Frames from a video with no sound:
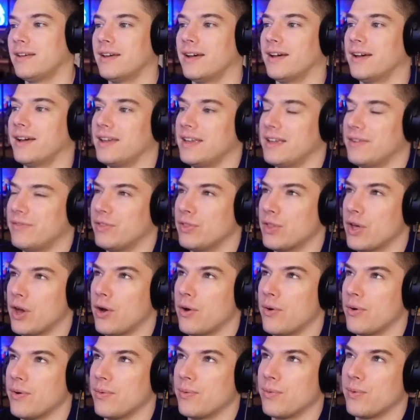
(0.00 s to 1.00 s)
Uh, even
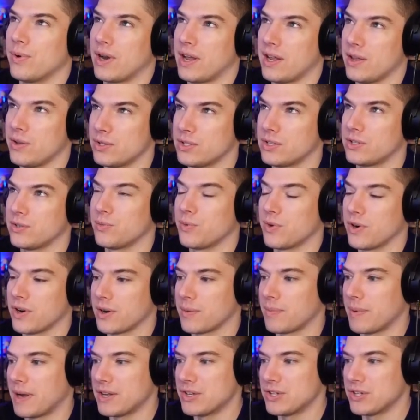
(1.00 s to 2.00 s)
though when I used to
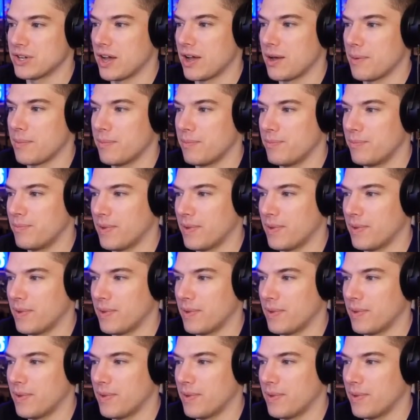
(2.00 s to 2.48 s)
work my job,